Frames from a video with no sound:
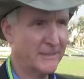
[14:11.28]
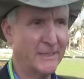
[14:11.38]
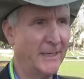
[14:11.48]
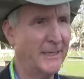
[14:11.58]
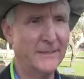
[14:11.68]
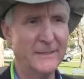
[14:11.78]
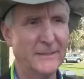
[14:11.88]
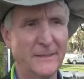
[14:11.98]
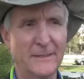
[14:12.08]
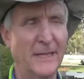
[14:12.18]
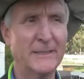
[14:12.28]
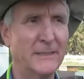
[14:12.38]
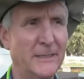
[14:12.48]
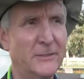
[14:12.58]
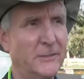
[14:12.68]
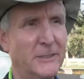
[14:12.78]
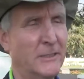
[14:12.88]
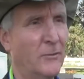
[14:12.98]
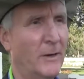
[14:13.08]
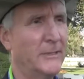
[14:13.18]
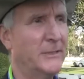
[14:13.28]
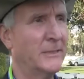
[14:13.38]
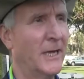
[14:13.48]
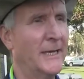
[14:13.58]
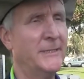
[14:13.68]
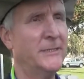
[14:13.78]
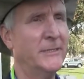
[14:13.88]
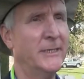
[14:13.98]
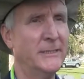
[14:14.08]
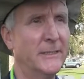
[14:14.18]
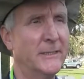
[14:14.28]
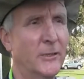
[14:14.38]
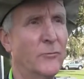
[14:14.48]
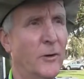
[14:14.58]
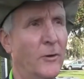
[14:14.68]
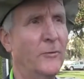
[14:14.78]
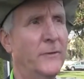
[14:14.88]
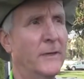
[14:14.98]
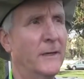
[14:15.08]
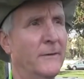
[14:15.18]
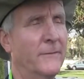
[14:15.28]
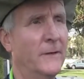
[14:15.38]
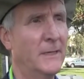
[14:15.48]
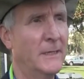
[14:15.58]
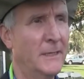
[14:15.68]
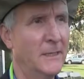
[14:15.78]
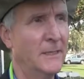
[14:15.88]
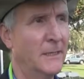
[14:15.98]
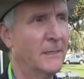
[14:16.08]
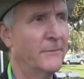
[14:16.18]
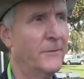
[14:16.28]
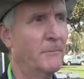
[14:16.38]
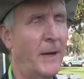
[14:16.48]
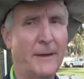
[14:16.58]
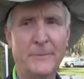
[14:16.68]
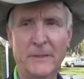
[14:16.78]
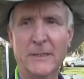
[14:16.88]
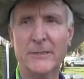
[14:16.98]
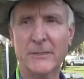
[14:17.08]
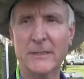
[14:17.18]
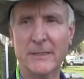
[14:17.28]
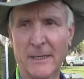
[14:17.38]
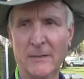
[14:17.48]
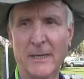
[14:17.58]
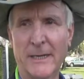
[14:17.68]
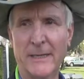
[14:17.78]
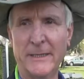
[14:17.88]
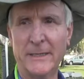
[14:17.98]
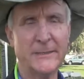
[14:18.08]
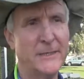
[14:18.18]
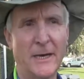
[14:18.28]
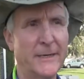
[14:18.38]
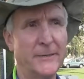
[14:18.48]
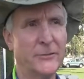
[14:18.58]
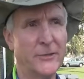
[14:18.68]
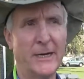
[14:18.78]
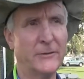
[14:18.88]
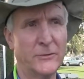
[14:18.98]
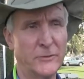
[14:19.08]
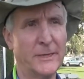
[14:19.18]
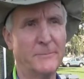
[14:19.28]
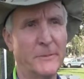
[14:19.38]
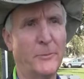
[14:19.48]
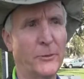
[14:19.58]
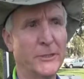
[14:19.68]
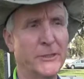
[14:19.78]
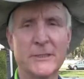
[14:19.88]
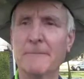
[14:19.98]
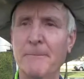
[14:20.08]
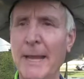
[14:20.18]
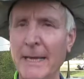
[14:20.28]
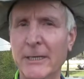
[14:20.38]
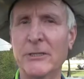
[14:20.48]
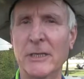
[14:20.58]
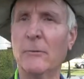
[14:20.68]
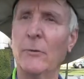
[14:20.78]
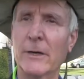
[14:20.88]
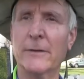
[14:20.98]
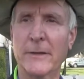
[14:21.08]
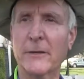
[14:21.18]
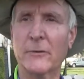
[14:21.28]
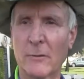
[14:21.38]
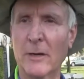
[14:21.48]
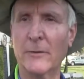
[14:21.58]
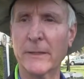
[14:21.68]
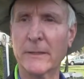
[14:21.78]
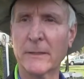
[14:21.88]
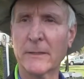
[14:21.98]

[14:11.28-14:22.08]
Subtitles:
to say. That's an interesting question. I just think that the growth of the population in LA is not in direct proportion to managing where they're growing.